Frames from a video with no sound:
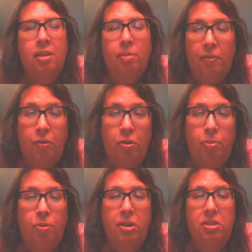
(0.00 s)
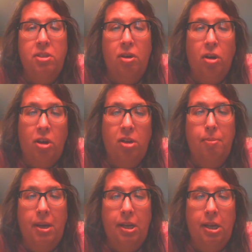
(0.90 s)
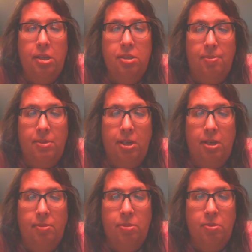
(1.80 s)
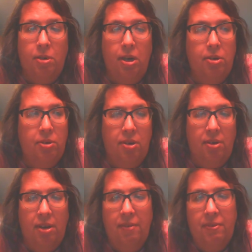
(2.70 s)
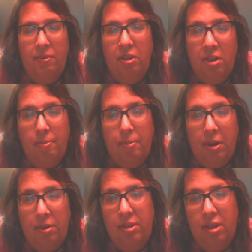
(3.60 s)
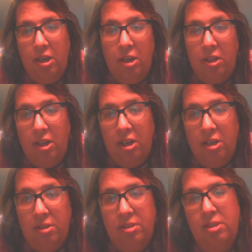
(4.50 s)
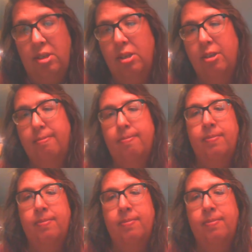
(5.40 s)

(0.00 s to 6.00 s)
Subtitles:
My focal points are automatic sometimes, where I don't even have to think about anything else, you know.